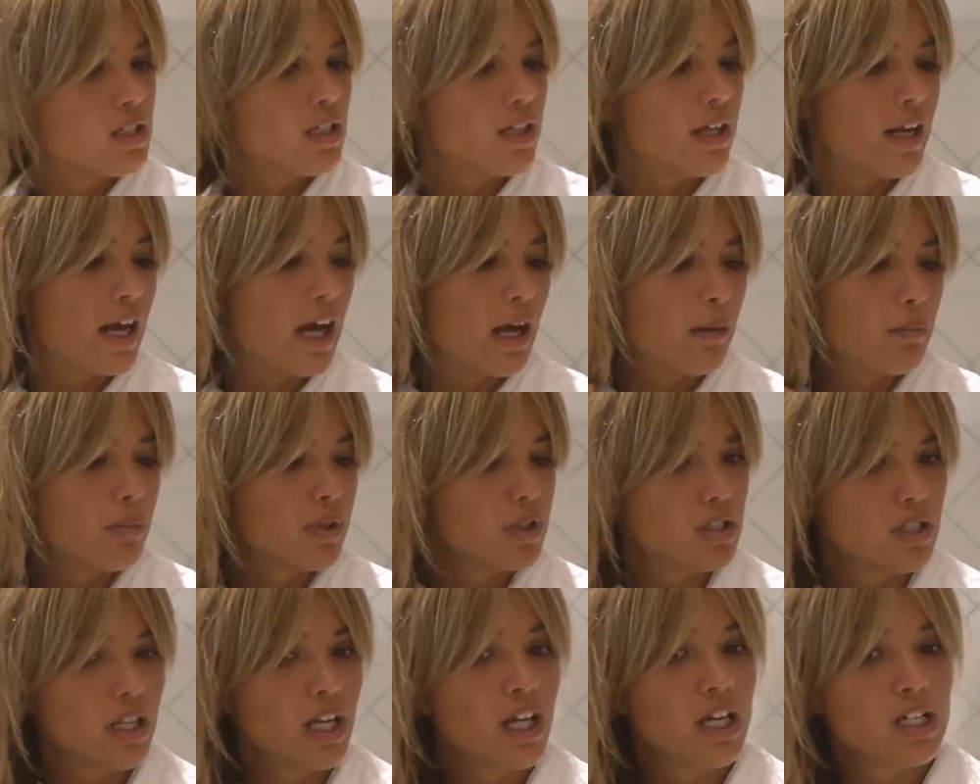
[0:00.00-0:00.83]
It
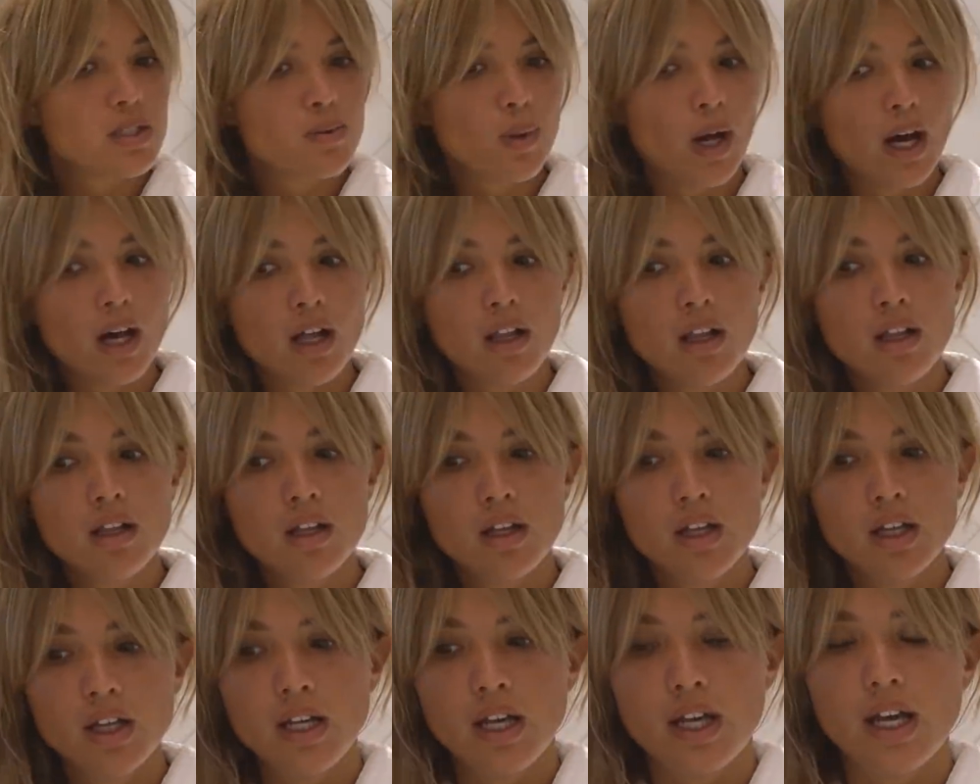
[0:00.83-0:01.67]
happened today as well.
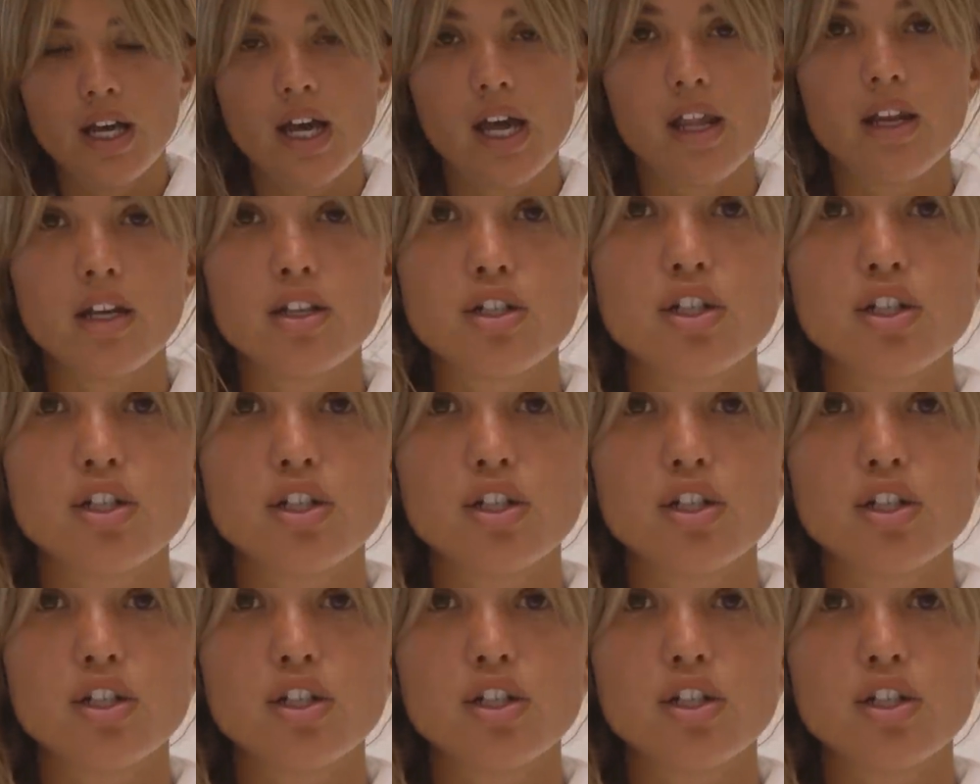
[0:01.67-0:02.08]
And it